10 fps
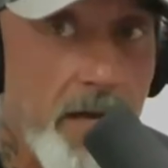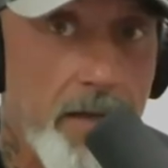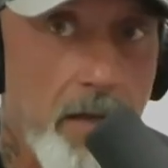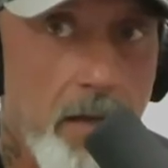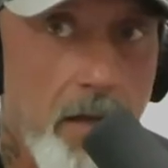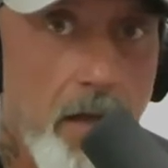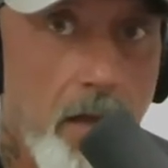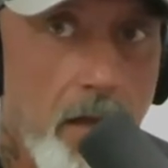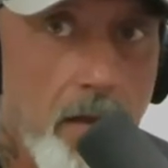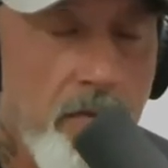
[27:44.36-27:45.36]
Like
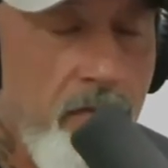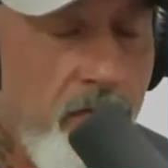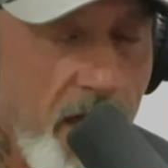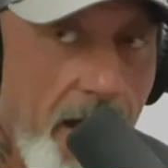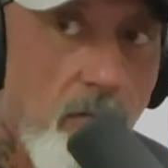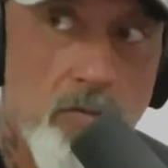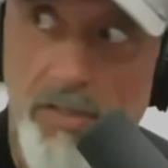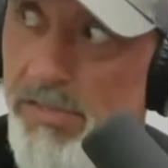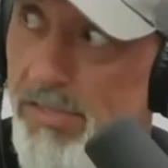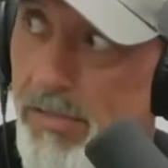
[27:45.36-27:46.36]
that
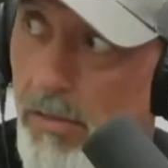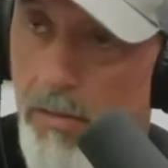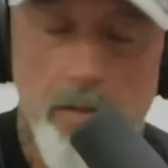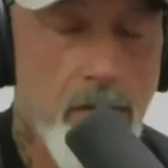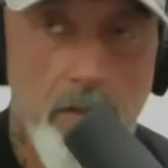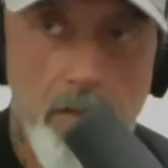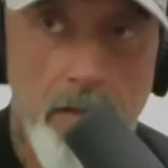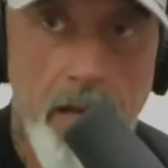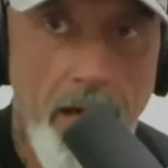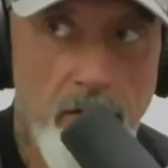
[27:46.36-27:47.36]
was
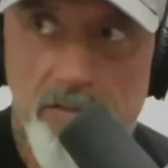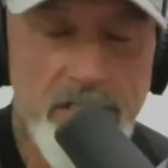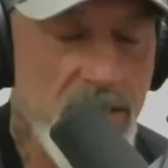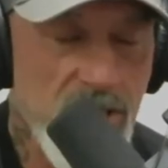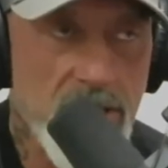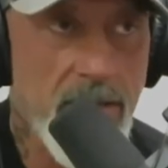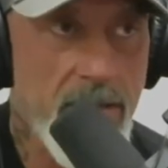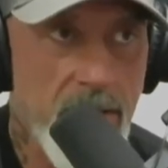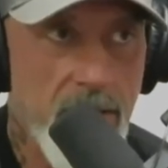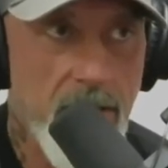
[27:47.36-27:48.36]
not auditioned.
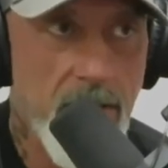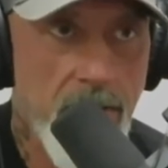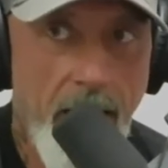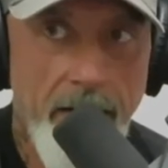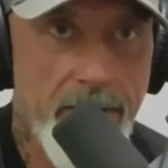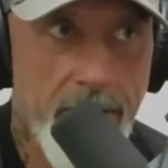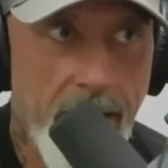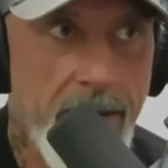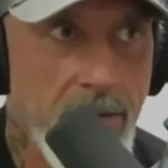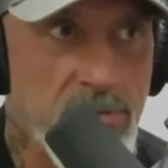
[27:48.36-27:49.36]
That
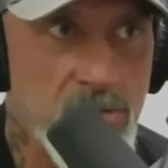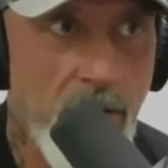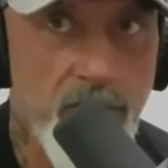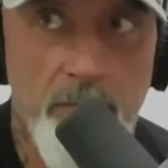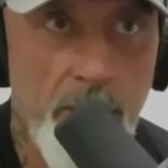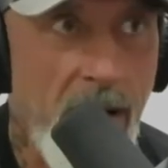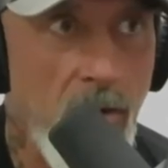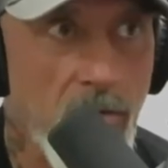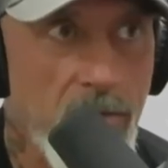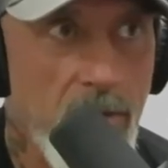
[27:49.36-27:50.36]
that came straight from your
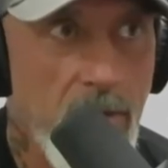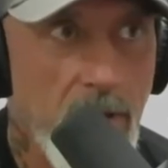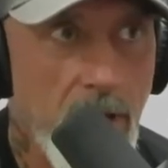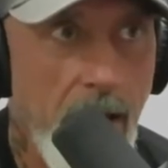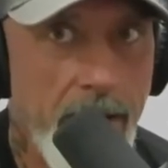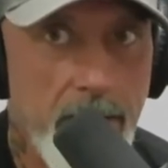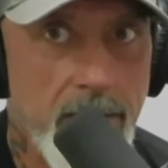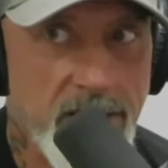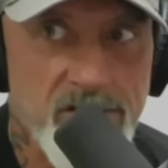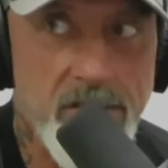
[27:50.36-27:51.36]
mouth. Like, yeah, it
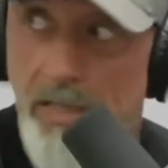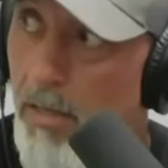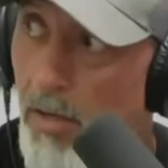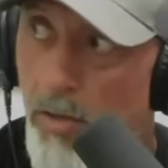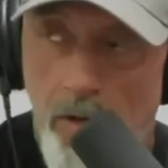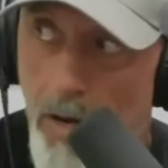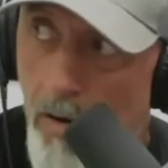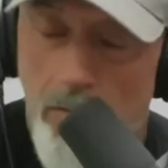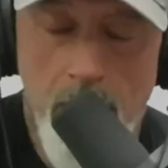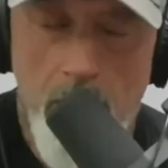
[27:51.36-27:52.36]
wasn't rehearsed or no,
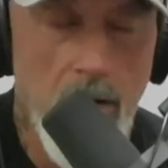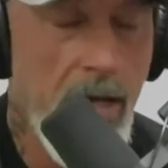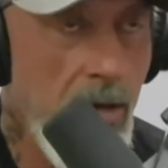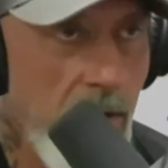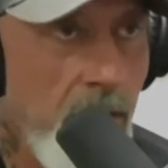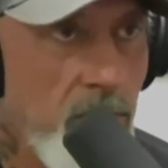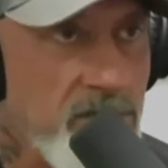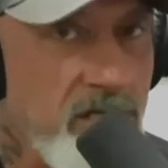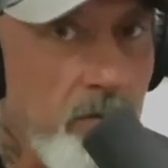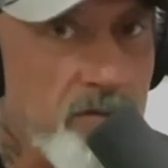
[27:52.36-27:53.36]
anything. No, no, it, it
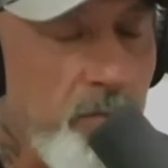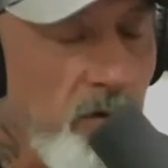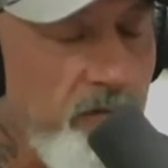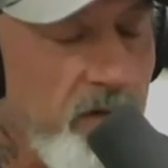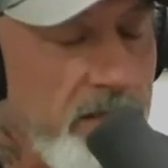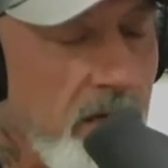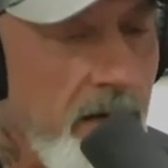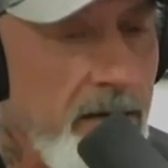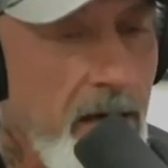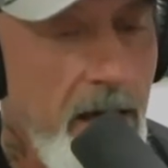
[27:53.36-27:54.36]
was it was beautifully
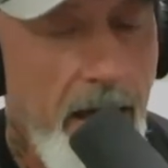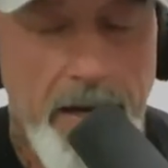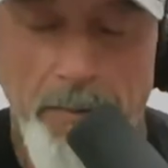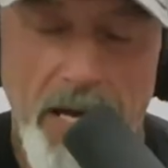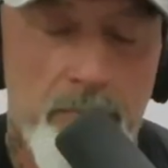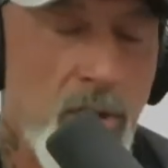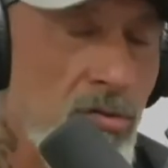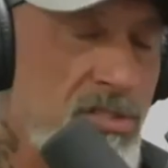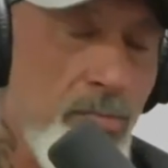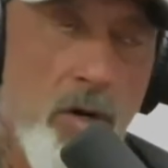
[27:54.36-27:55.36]
done. And I'm not
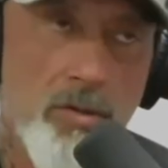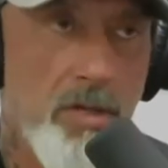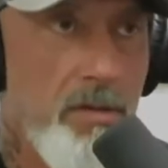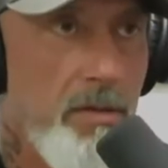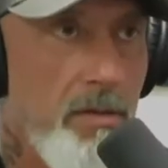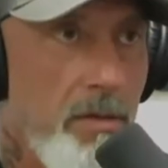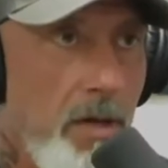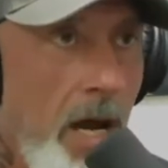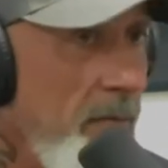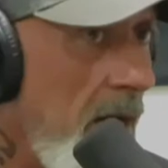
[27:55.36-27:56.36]
blowing smoke.
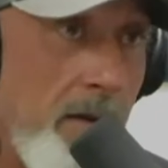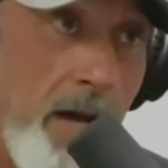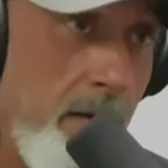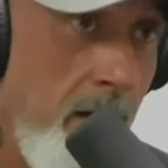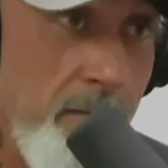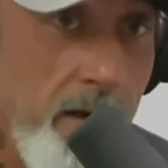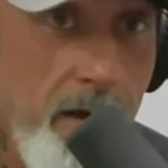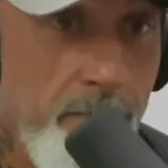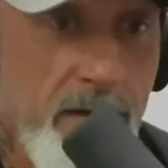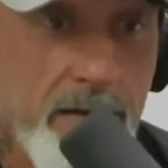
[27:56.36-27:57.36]
I'm not I, am not
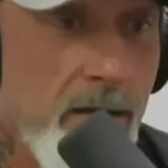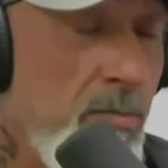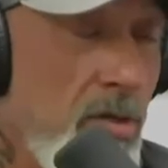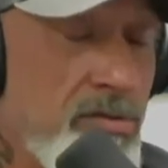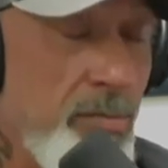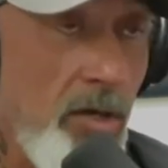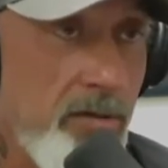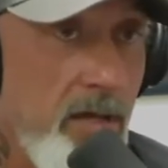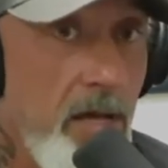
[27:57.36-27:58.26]
I'm not going to blow smoke